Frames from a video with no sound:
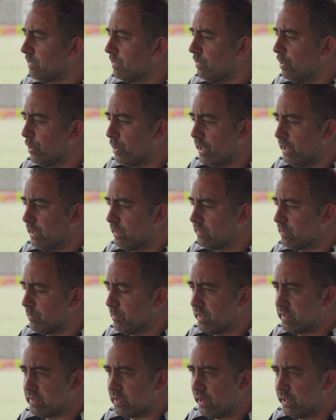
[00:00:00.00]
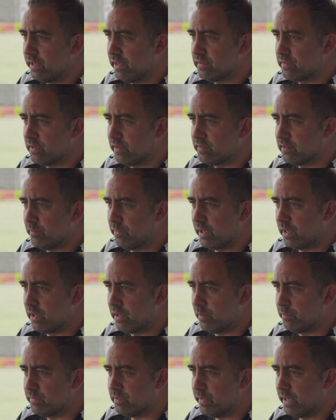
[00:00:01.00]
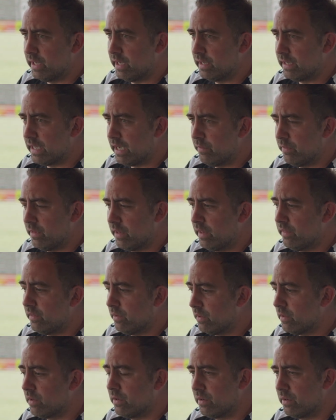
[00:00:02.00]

Looking at some of the signings that some of the clubs are making down there, they look,